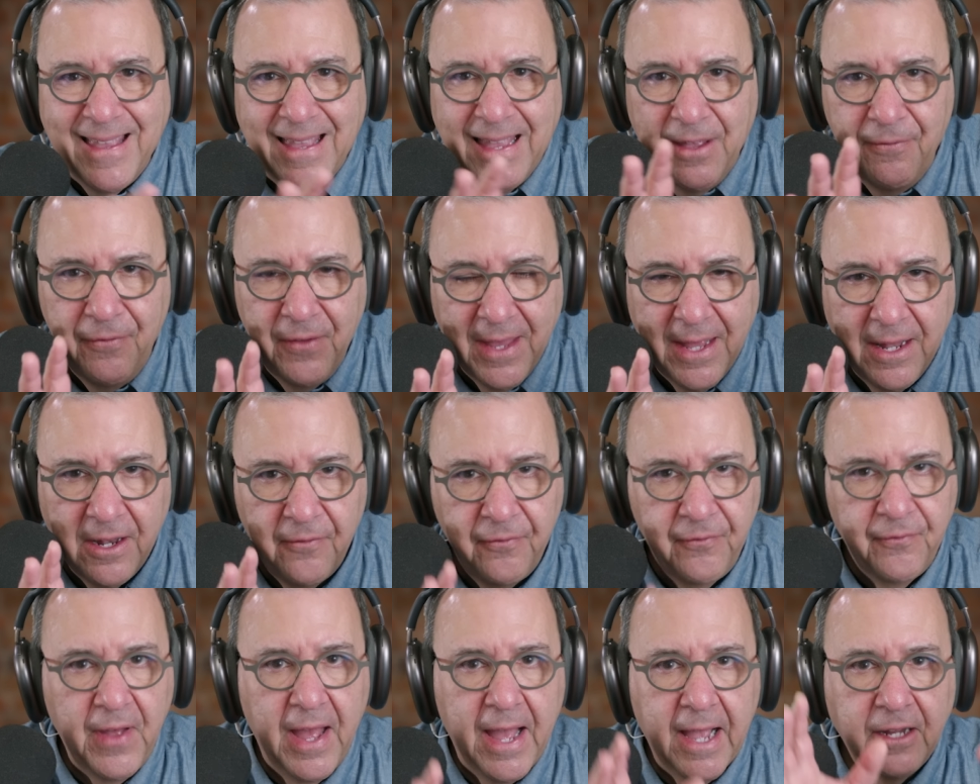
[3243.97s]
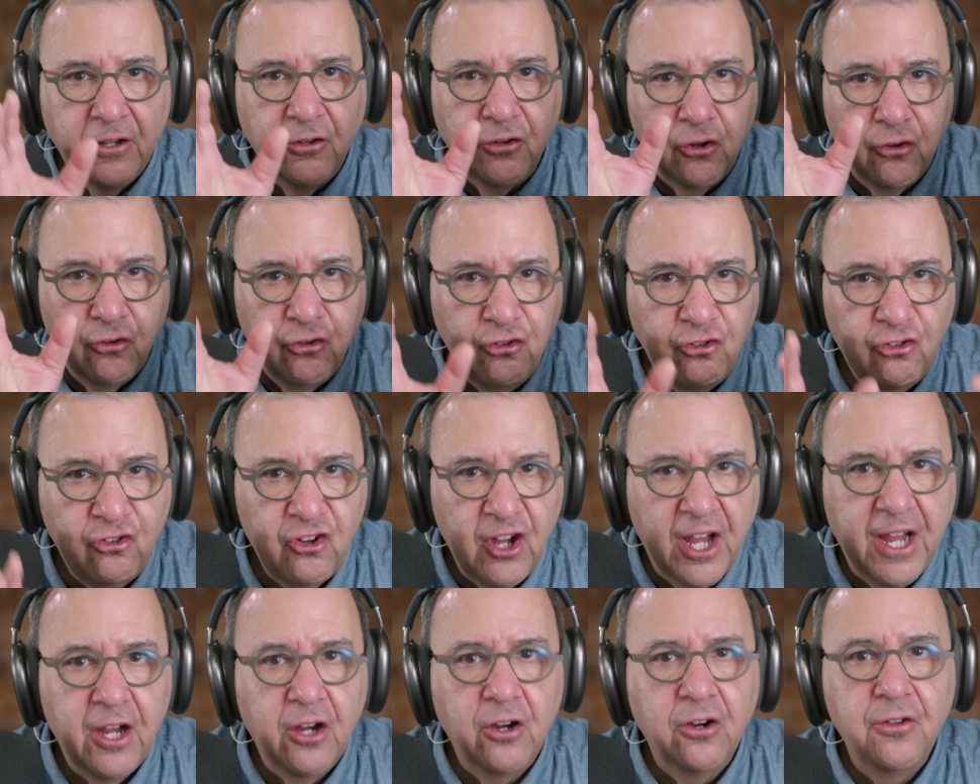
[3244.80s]
if in effect
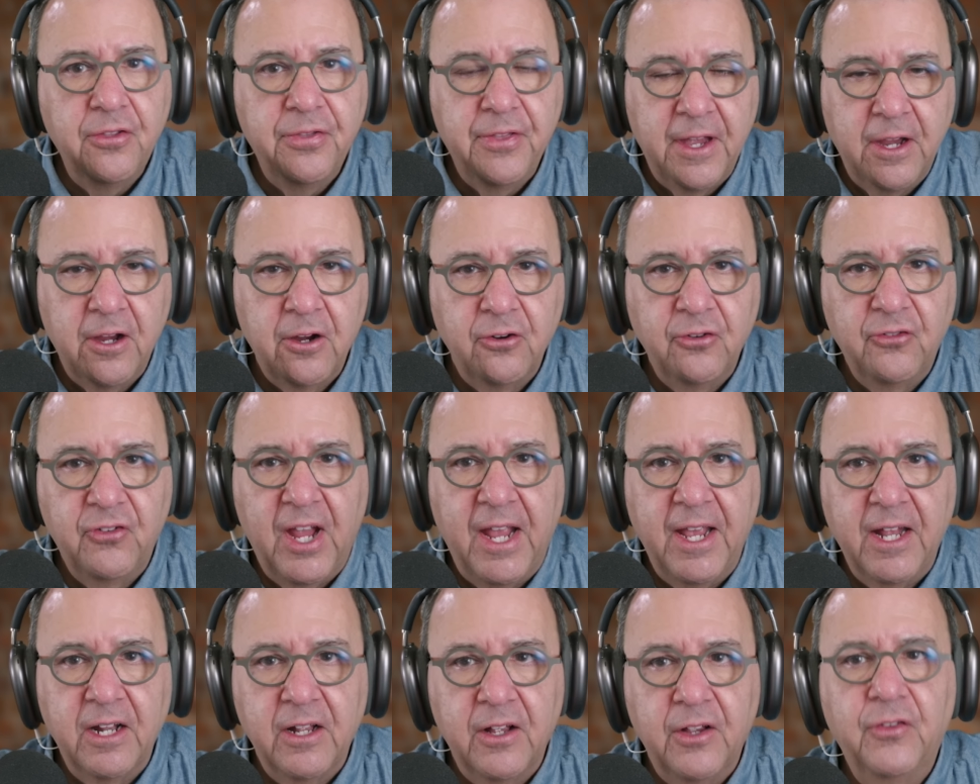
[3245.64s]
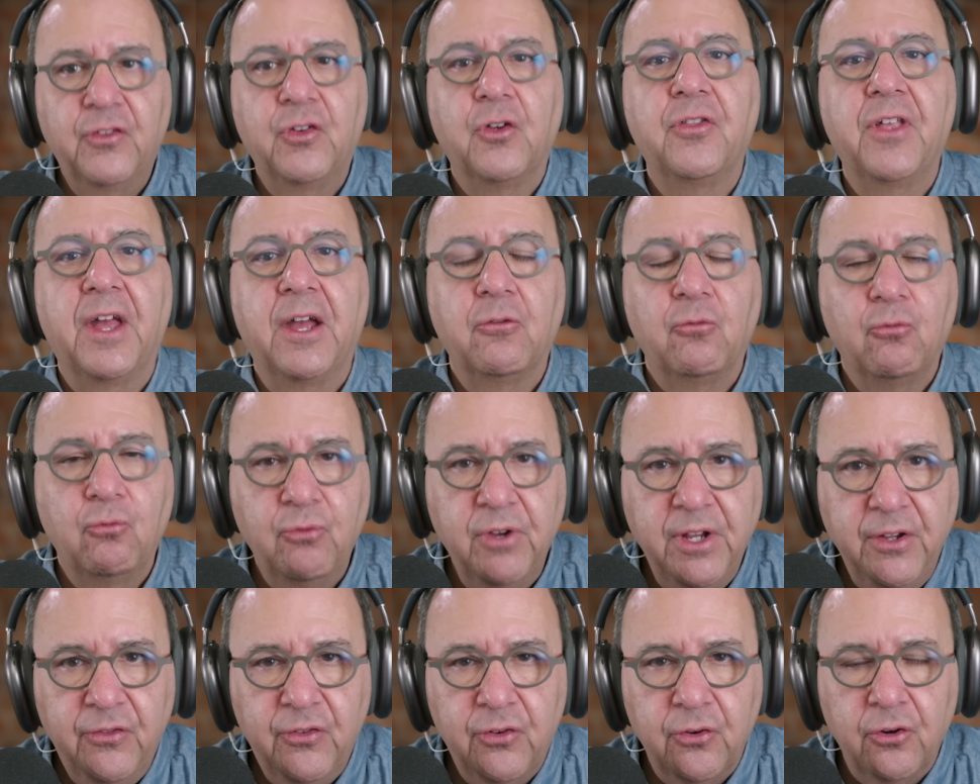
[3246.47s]
share their data so that
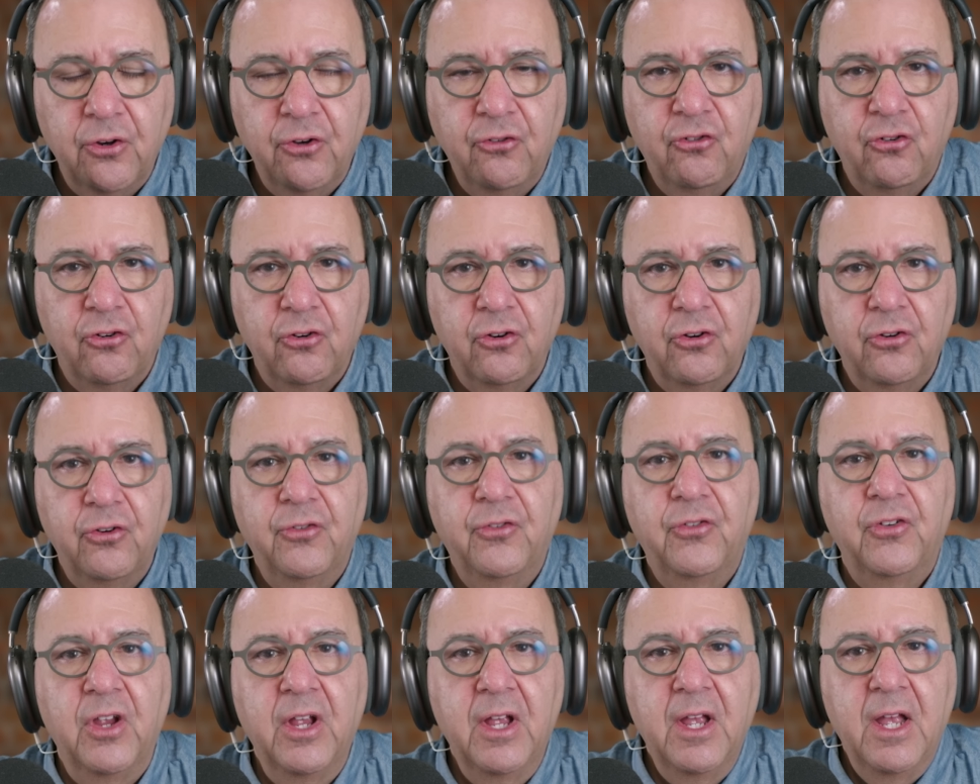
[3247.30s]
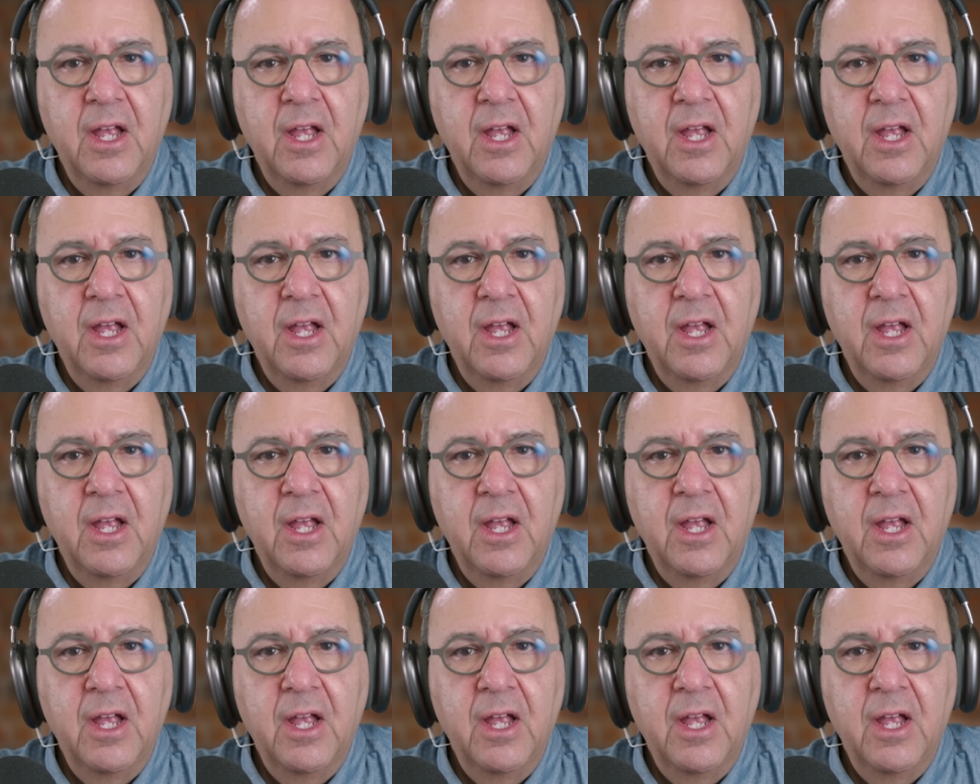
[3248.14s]
researchers